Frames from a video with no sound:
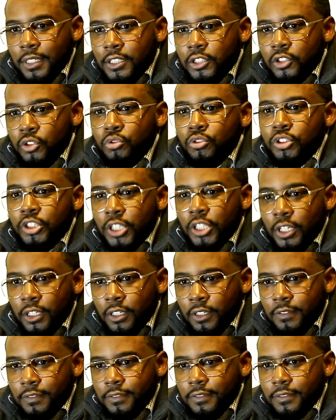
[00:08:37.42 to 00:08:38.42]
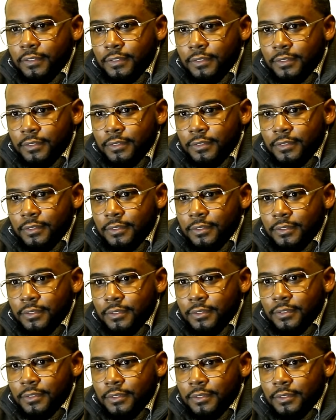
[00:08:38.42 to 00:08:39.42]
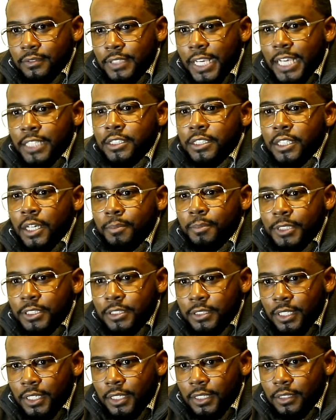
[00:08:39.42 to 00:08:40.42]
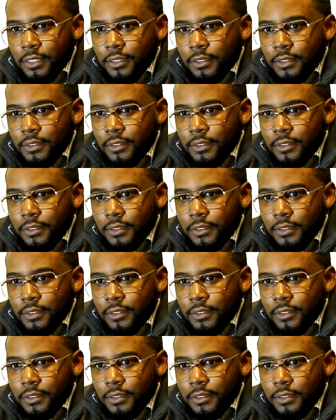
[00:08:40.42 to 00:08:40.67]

You should have. That's your mistake.